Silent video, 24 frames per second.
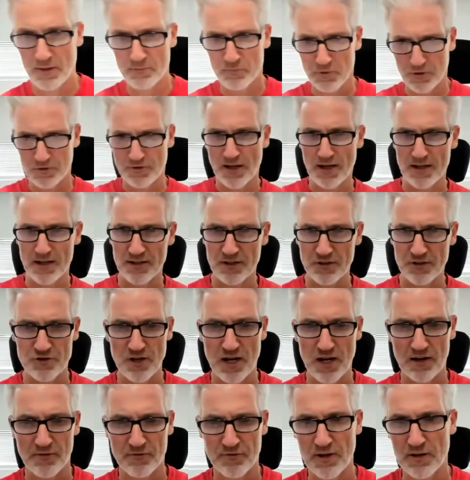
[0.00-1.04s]
And I put That's that in it. the
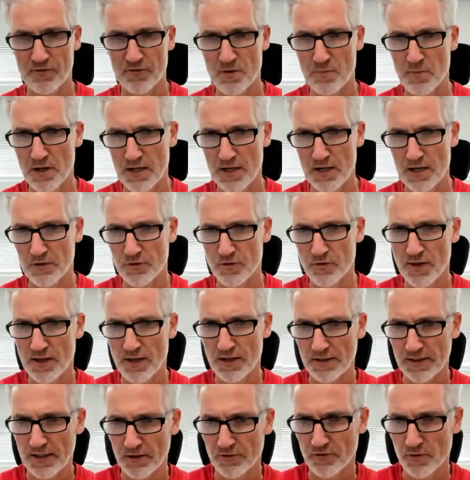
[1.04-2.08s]
chat for everybody. I'll do that
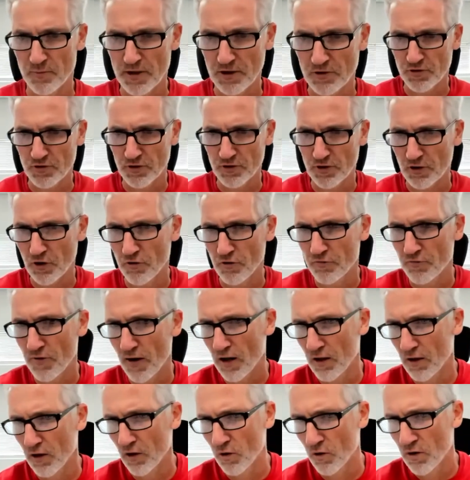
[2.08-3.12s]
again. So sure to go
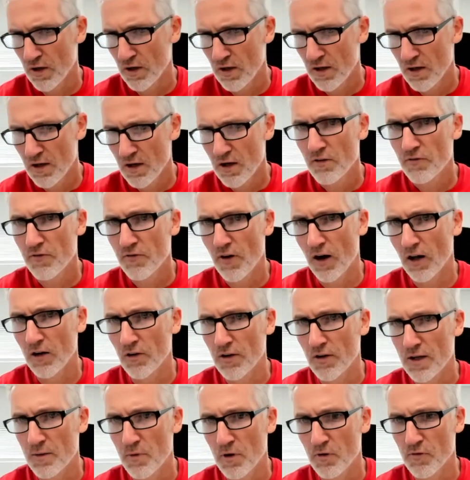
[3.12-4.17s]
follow follow
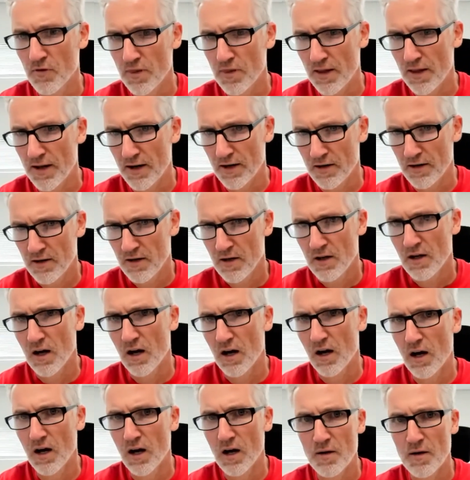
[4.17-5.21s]
him over there.
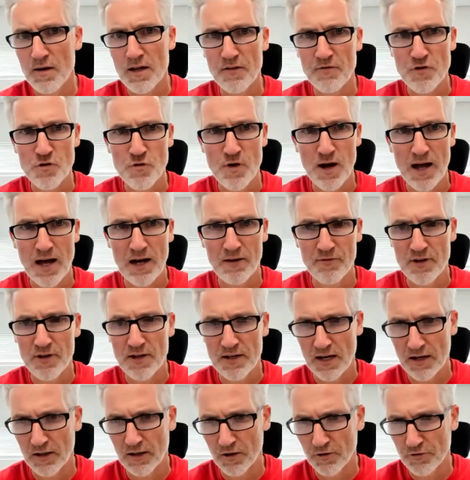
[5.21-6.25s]
Uh, if you haven't,
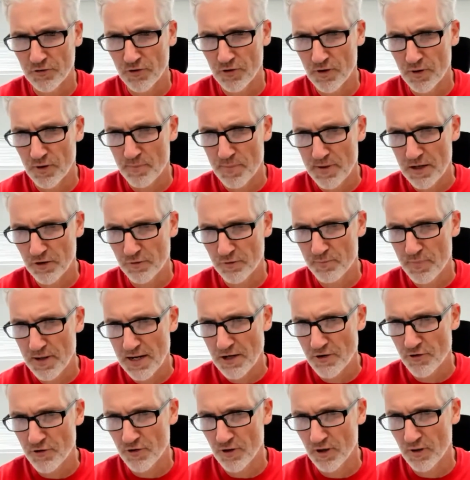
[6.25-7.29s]
and also the, his
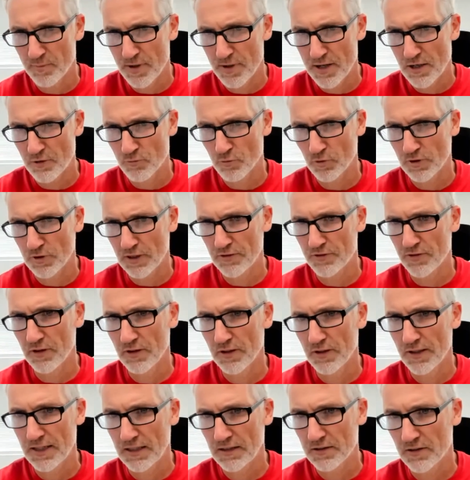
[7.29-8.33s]
Patreon page. We'll get the
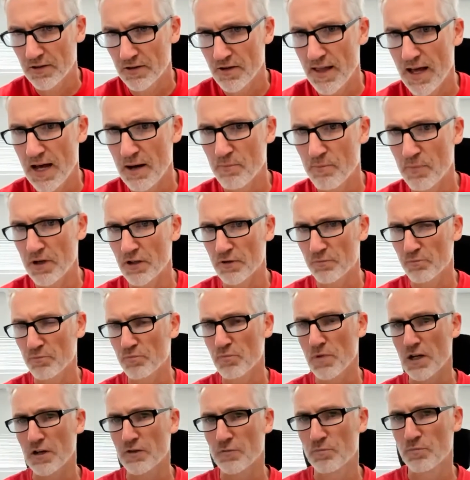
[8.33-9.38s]
link to that, but it's
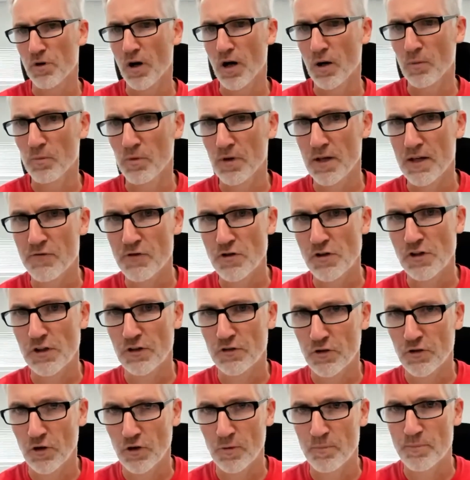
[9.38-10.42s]
it's probably if you
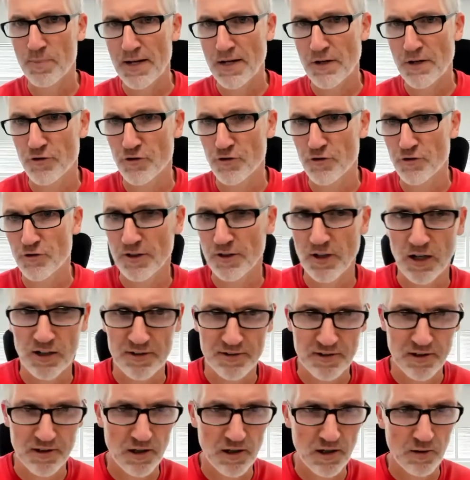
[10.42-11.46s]
just go to
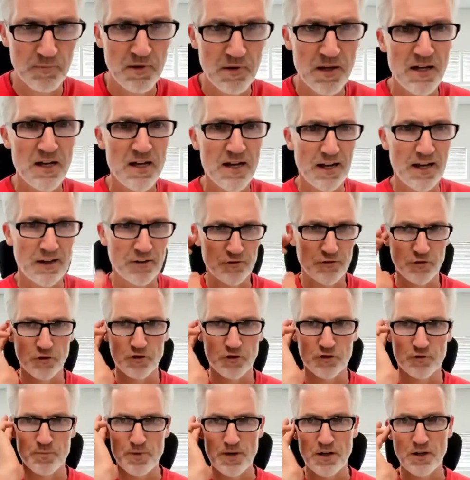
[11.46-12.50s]
patreon.com and
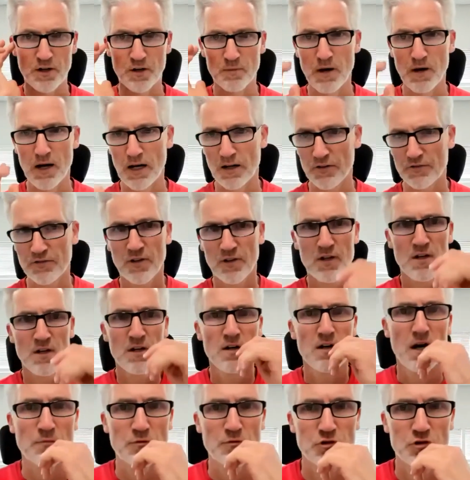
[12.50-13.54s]
search Peter Moss,
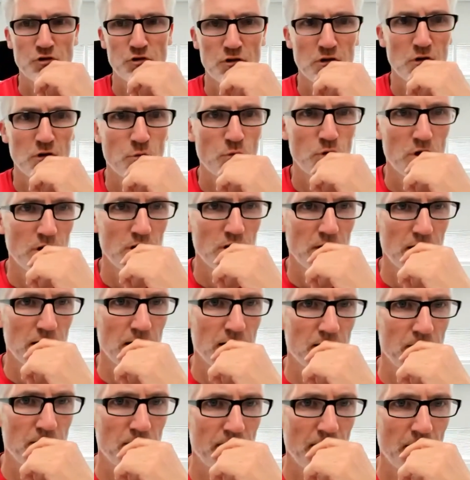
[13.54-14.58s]
I'm sure it will.
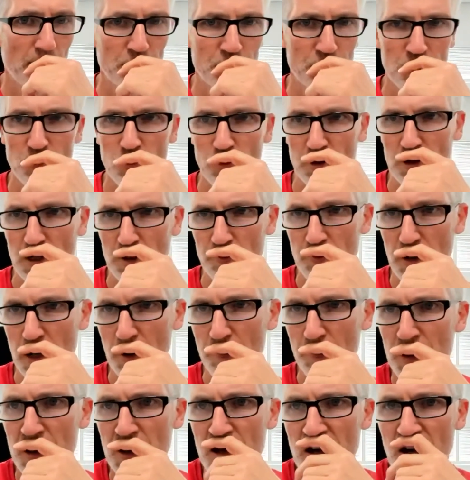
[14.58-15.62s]
Uh, I'm sure it will come up.